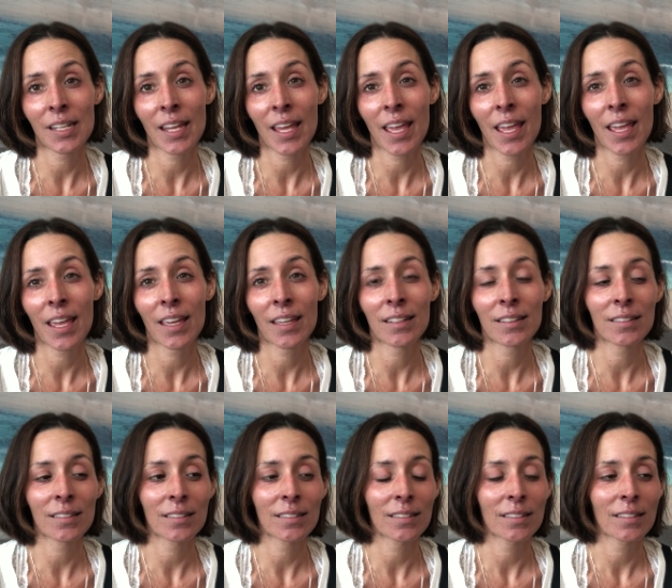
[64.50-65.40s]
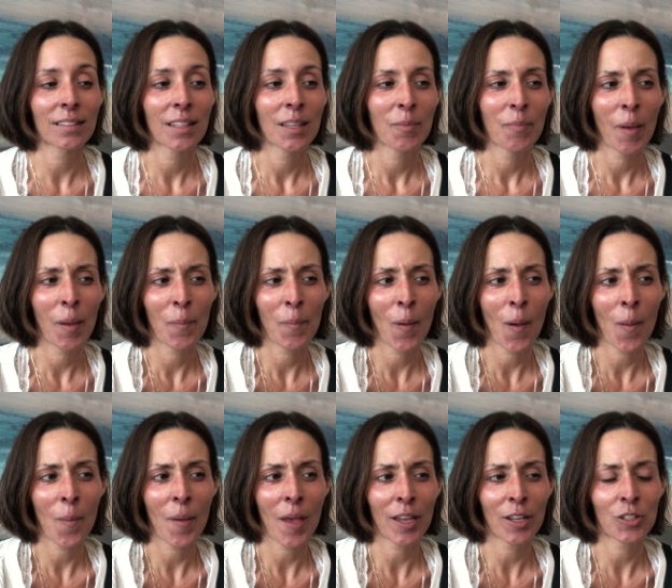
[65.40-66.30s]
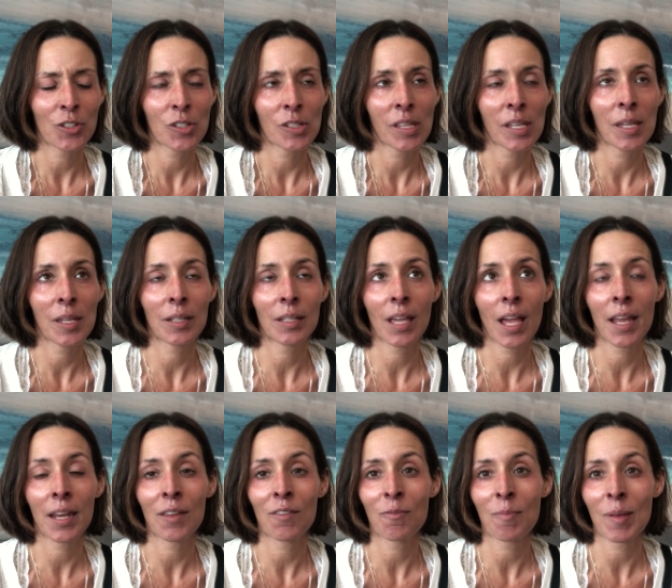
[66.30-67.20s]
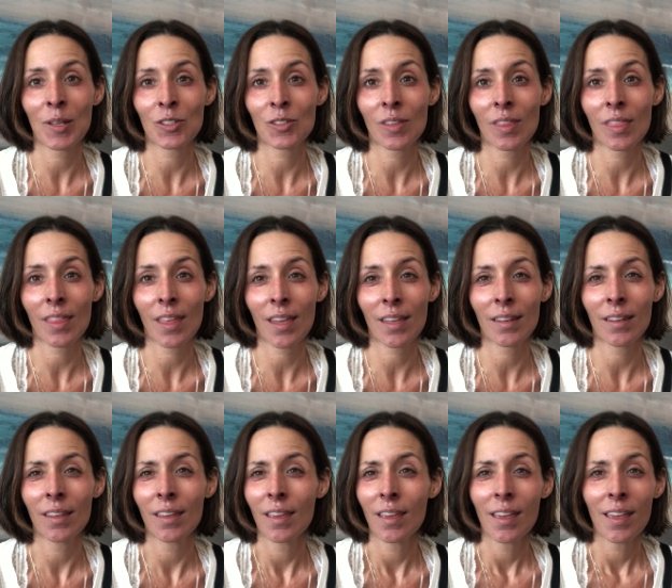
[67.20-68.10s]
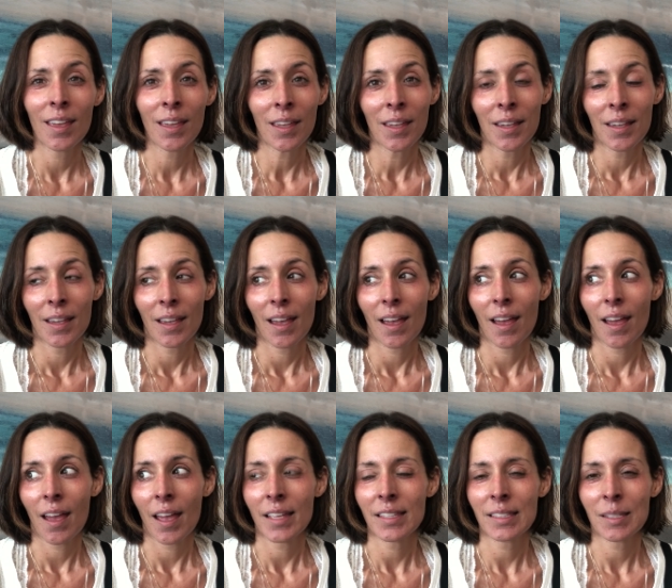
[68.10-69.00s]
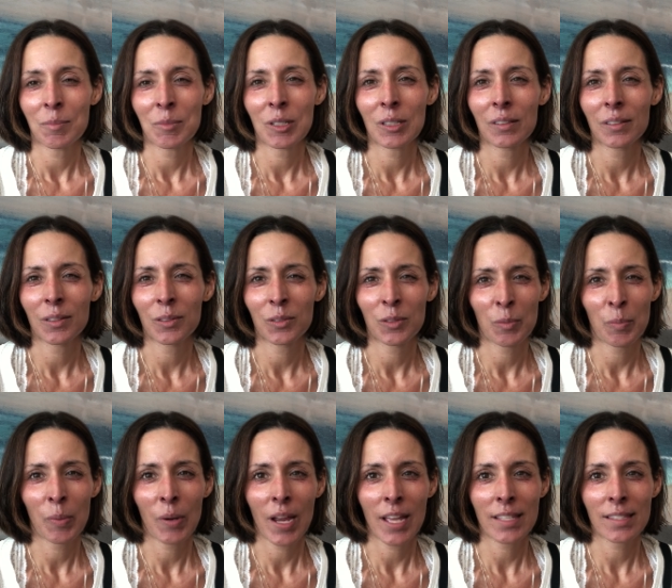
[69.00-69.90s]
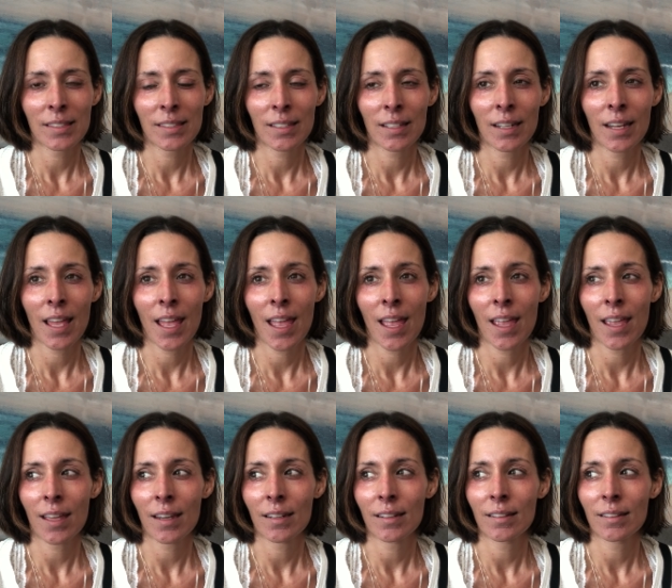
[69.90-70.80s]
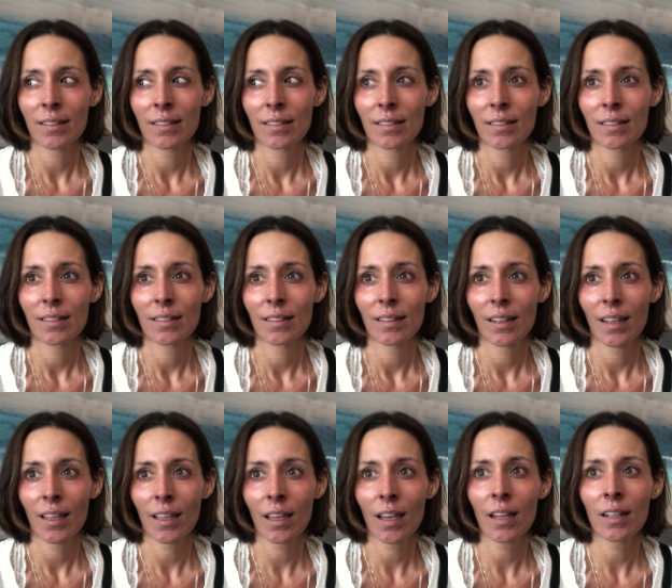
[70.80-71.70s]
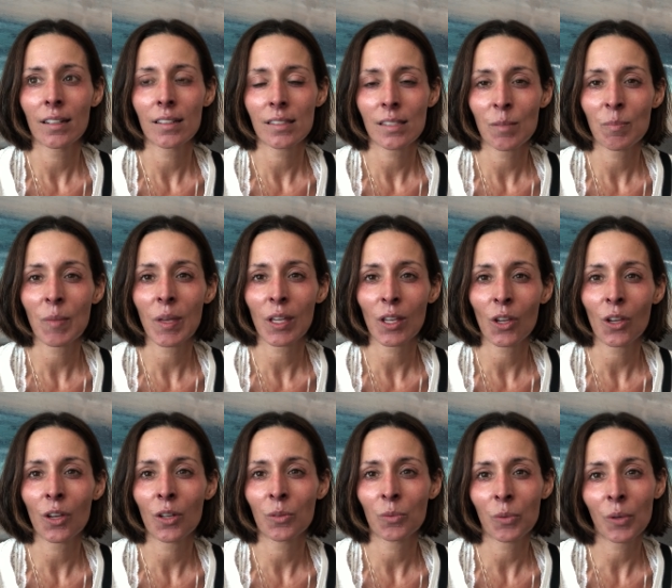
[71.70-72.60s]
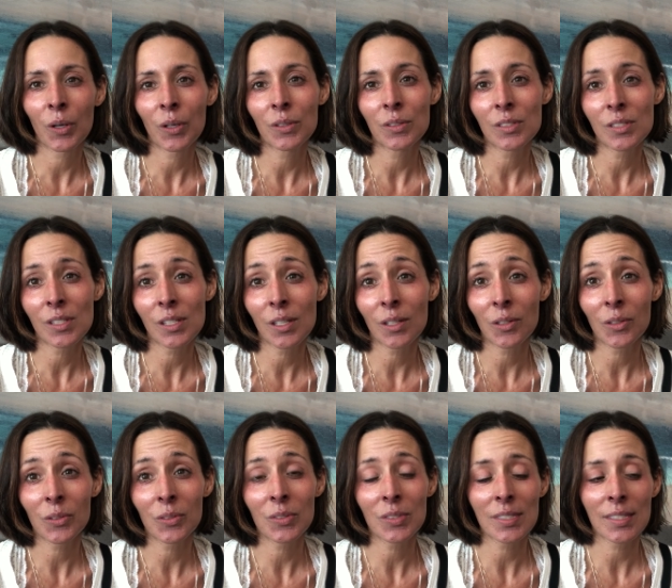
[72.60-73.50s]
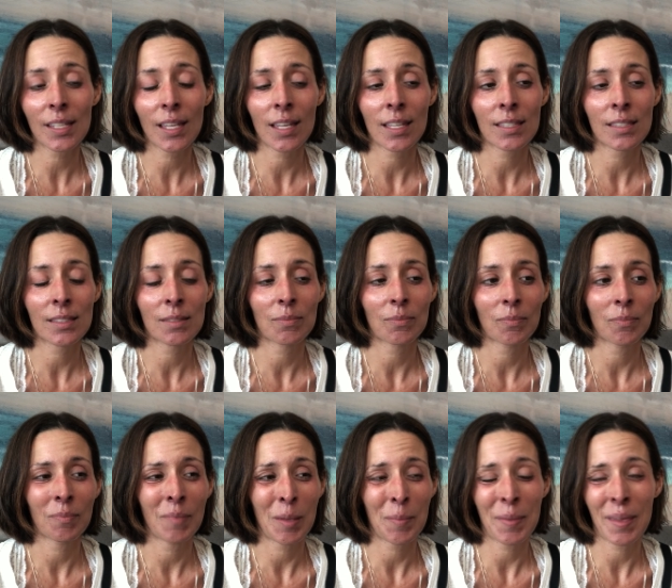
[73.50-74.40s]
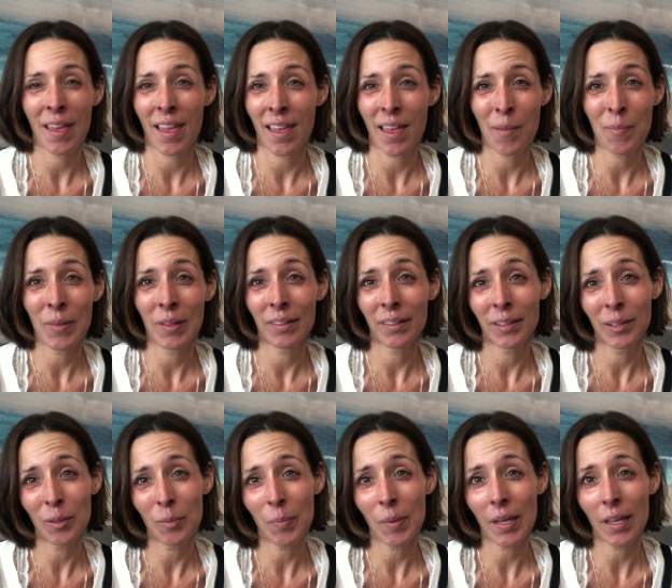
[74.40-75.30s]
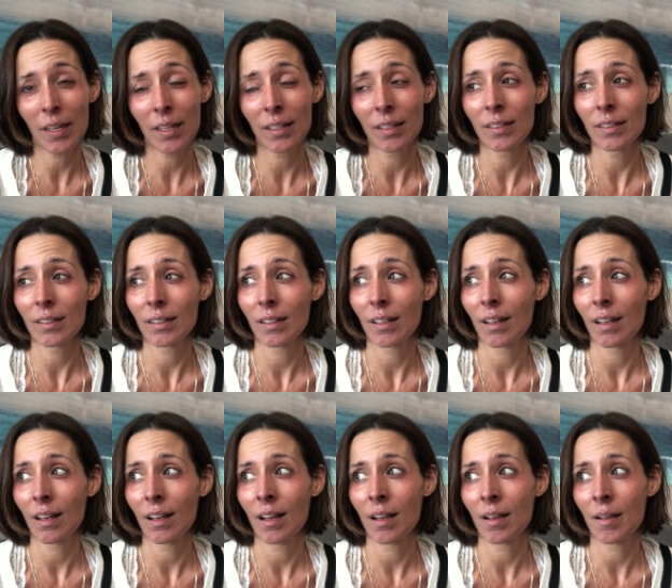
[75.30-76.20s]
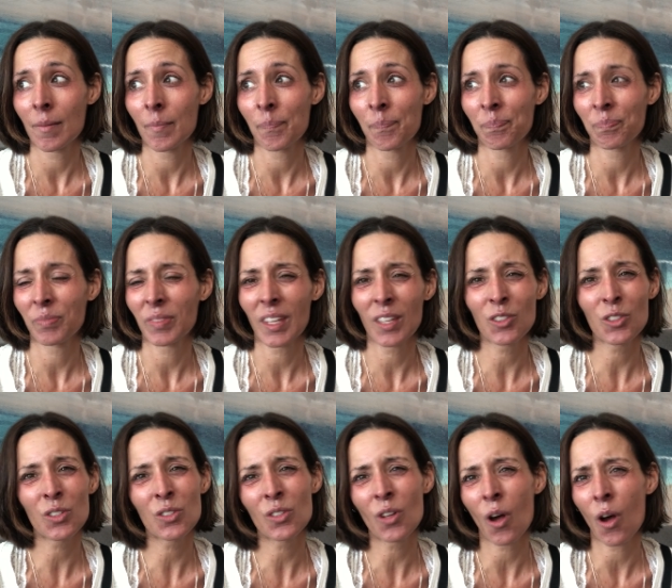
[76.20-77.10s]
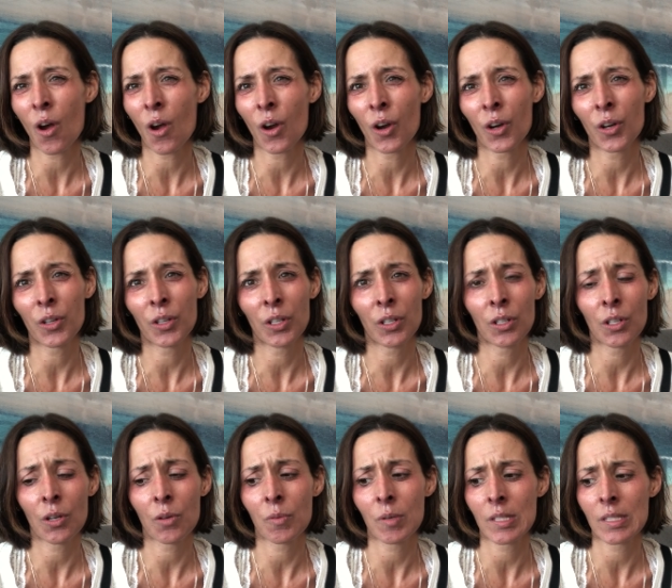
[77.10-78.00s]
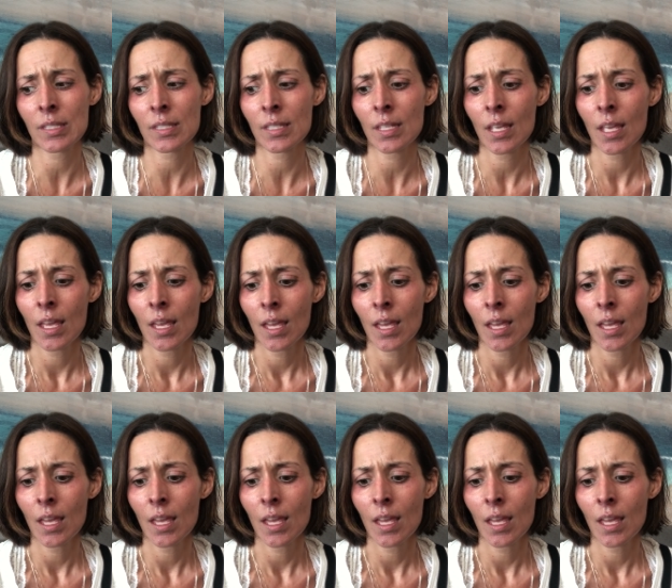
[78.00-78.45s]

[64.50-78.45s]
today, and my mom actually had kind of mentioned that I seemed a little depressed today, and it kind of seemed like a good word to use because maybe I am a little bit. Um, it's just hard, you know, it's